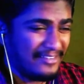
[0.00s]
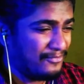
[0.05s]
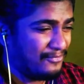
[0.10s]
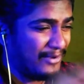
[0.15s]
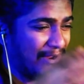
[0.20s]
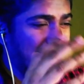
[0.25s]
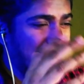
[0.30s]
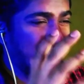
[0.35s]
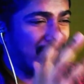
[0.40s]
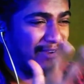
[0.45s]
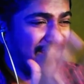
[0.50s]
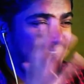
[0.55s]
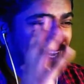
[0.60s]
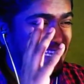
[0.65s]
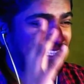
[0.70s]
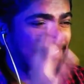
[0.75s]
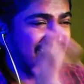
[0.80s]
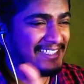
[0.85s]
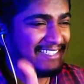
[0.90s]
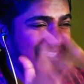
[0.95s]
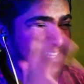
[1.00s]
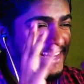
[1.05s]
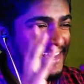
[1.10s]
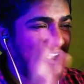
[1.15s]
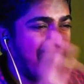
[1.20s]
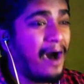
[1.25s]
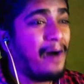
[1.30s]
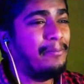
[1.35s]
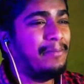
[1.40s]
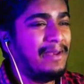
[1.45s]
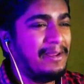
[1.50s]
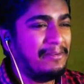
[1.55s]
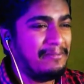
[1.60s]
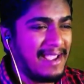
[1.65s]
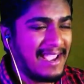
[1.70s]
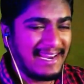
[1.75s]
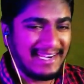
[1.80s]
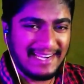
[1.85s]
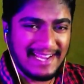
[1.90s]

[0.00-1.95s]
we we need to see Omni Man.